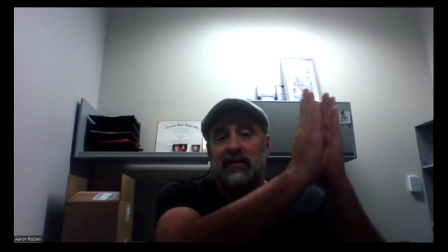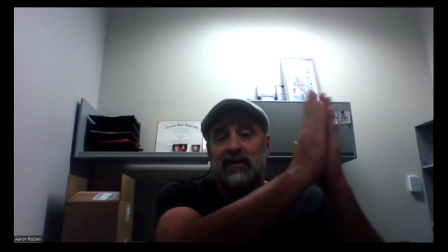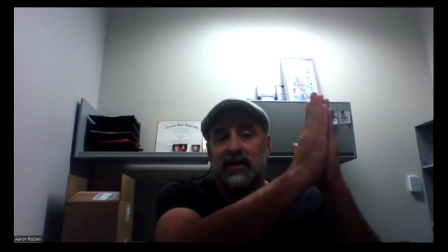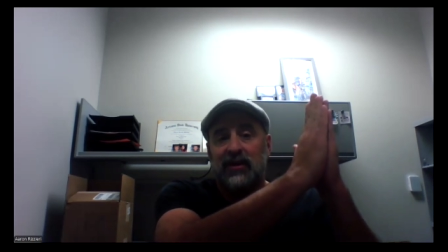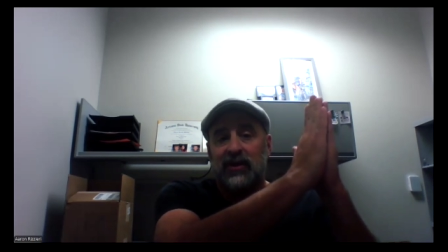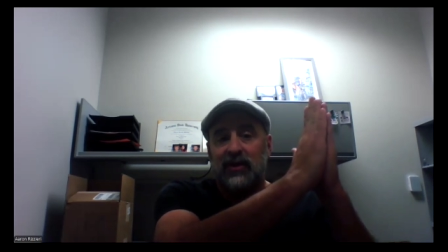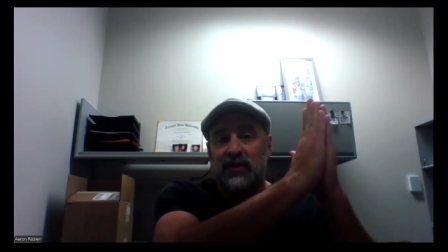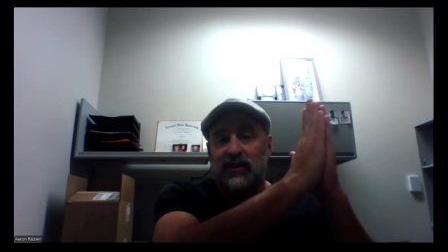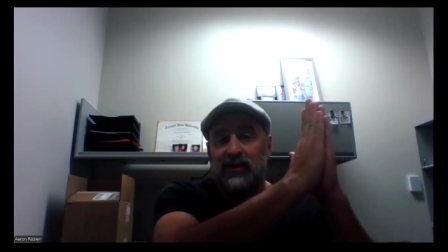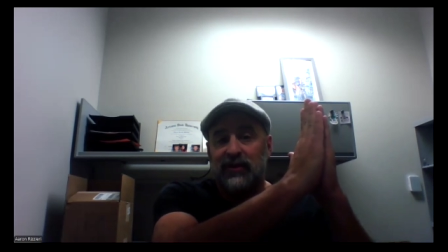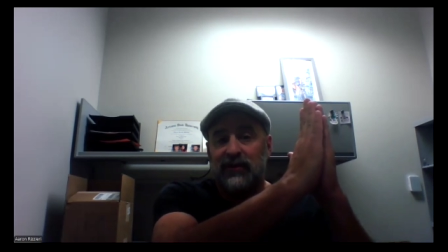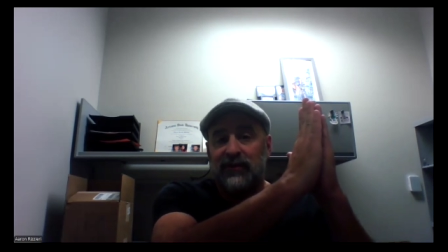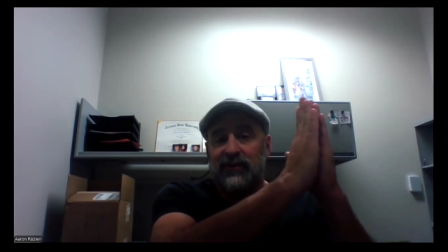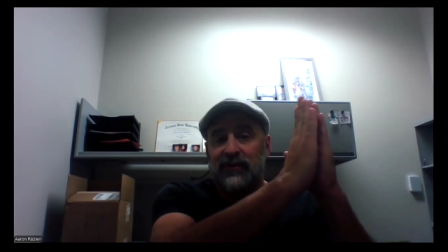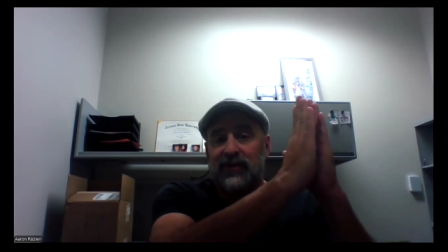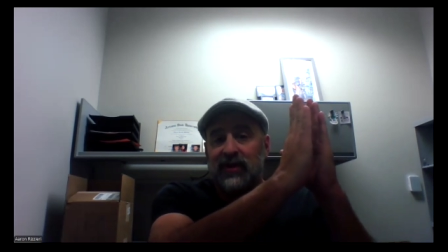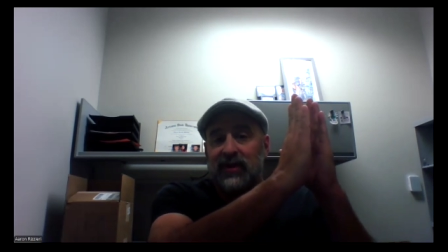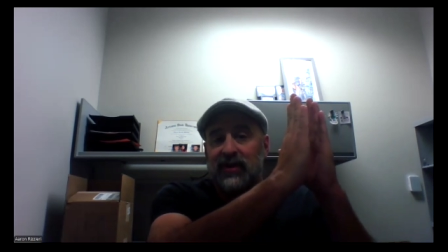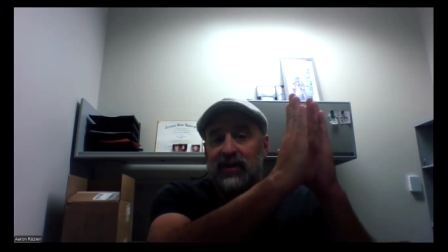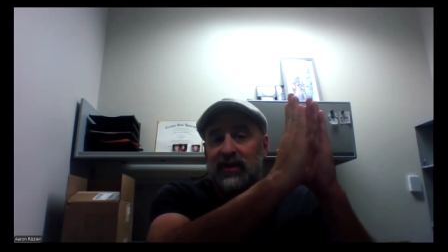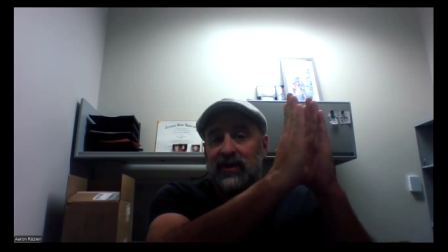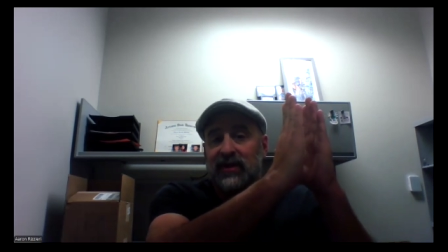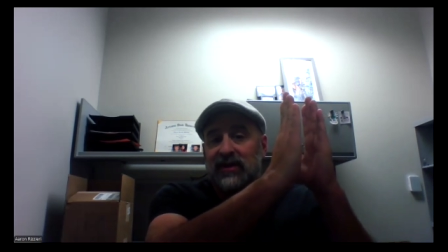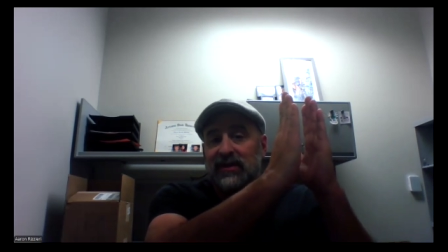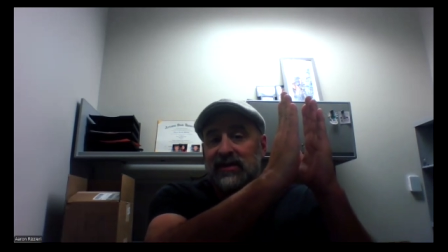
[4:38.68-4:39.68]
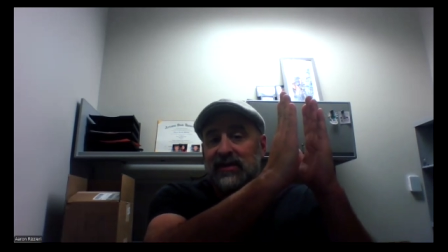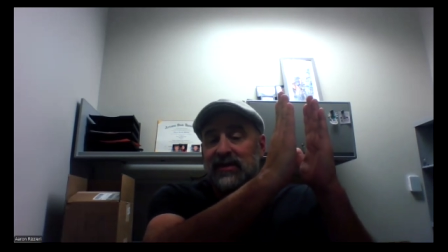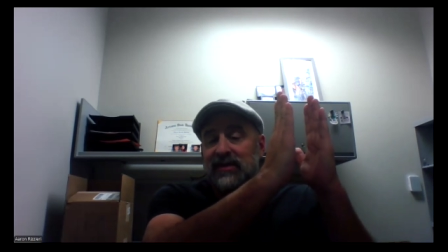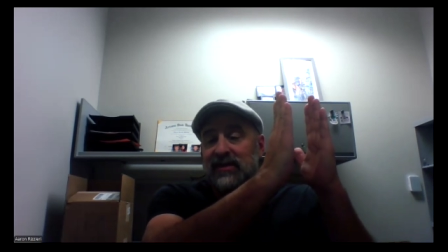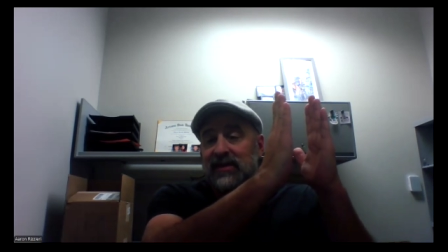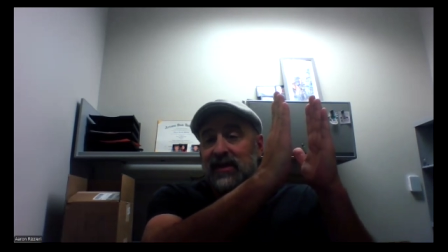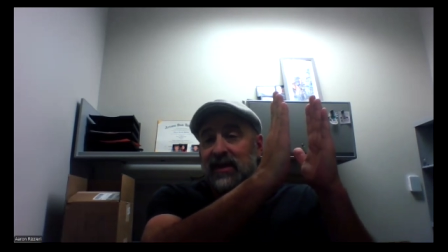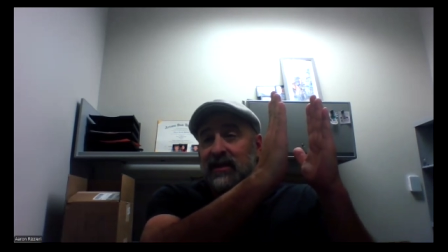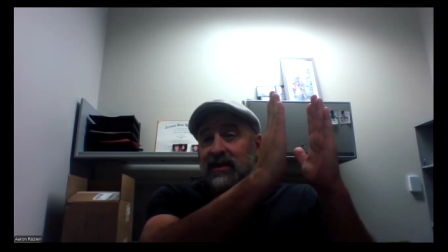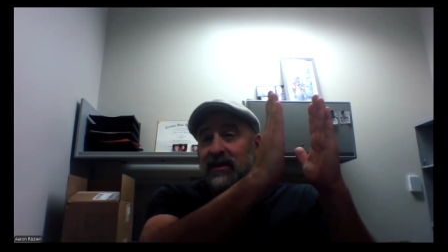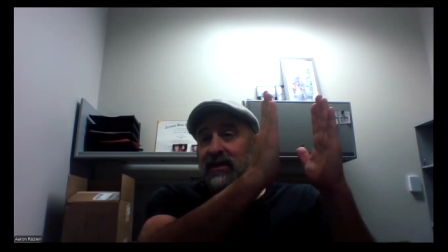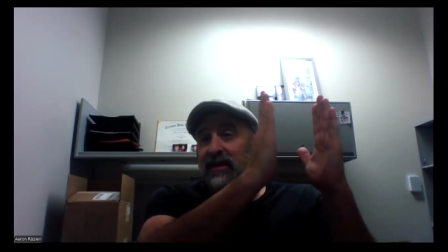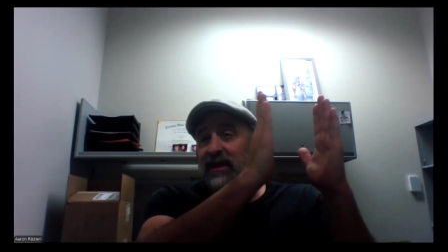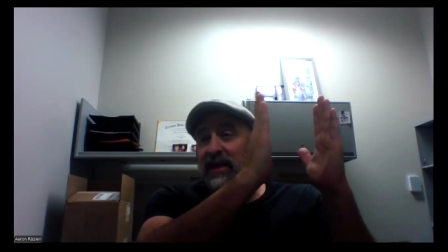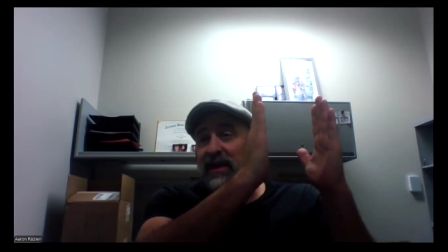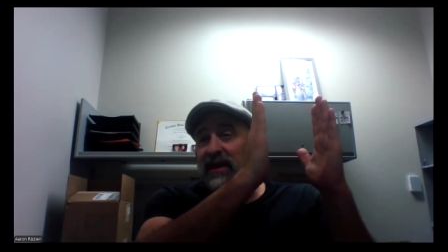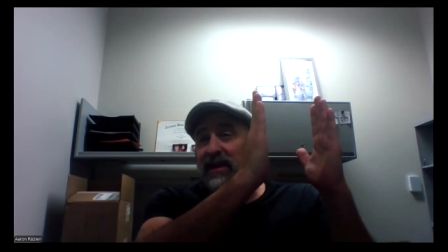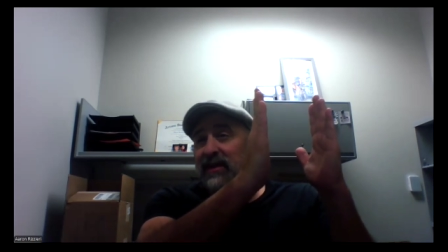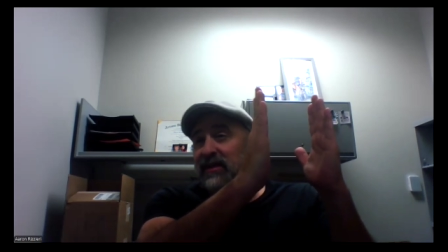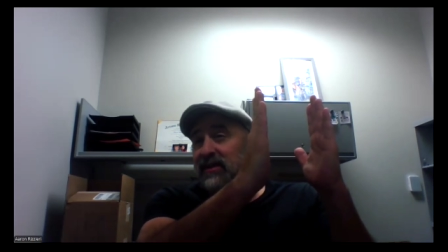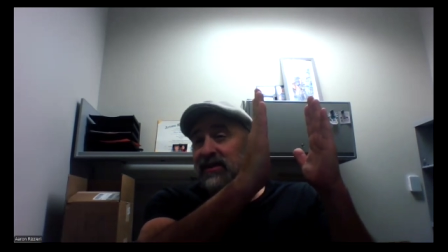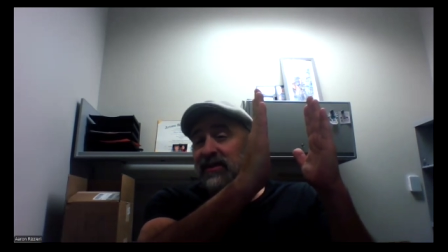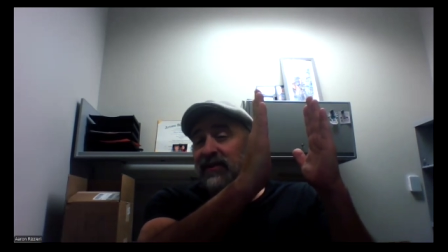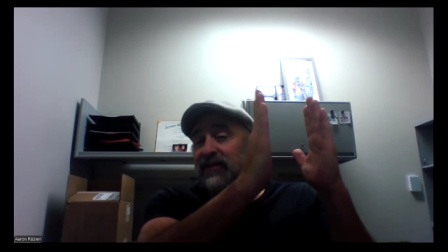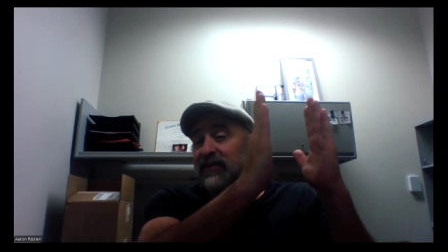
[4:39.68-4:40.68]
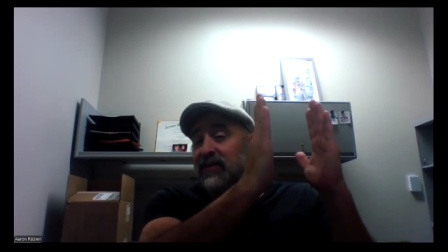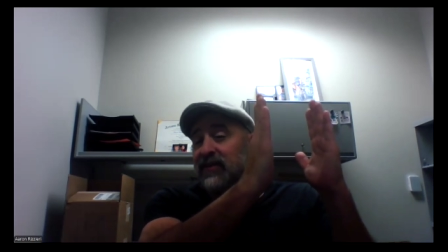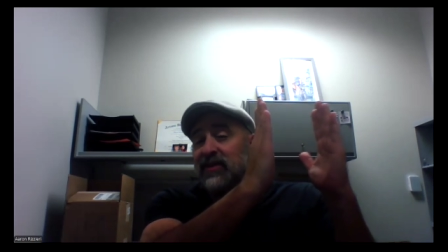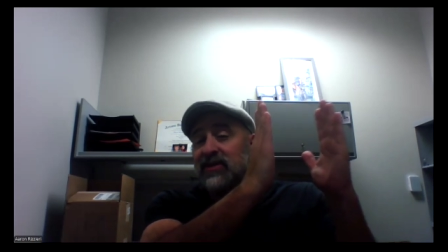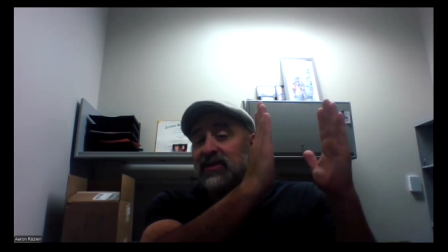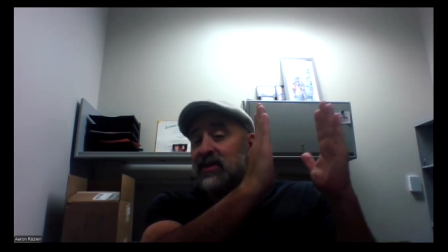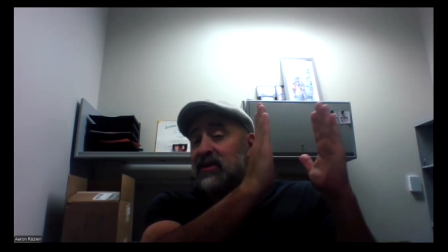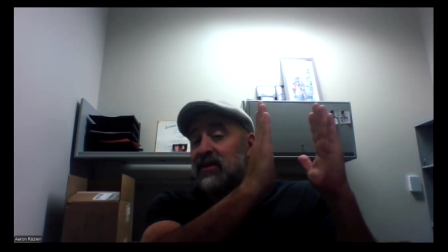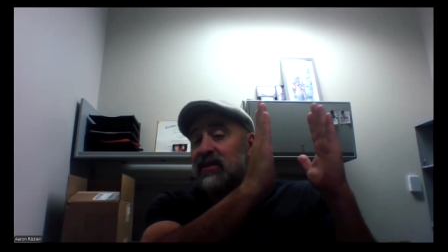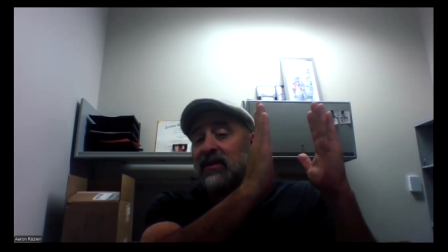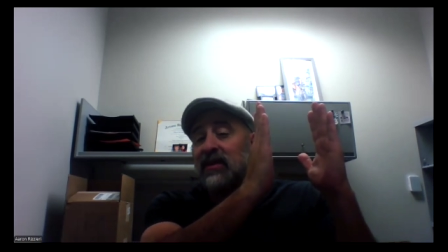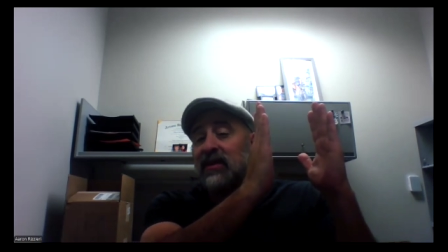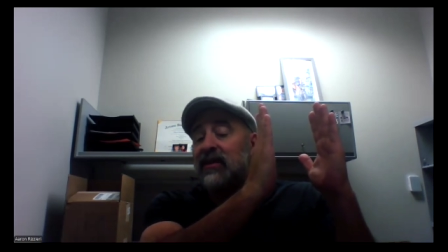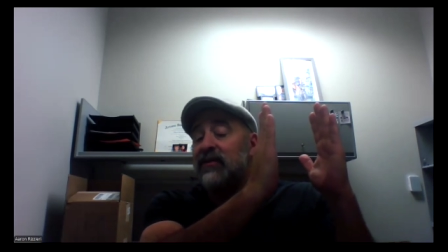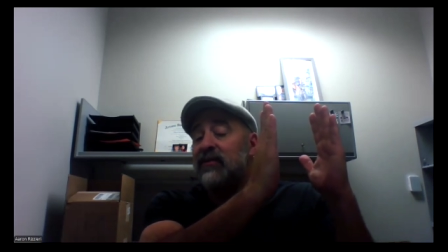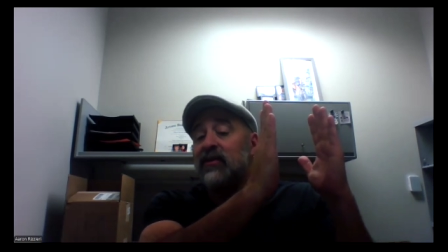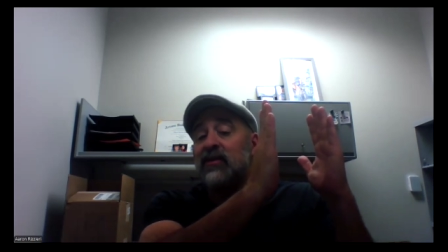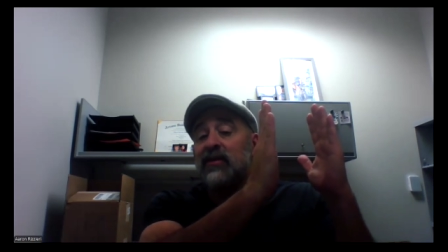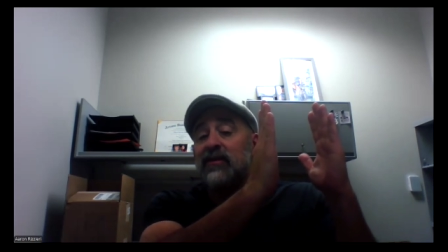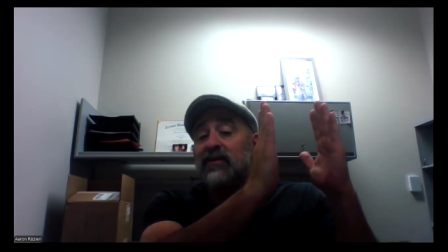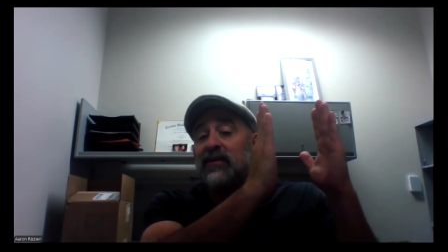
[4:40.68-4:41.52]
here the fetus is at an insufficient level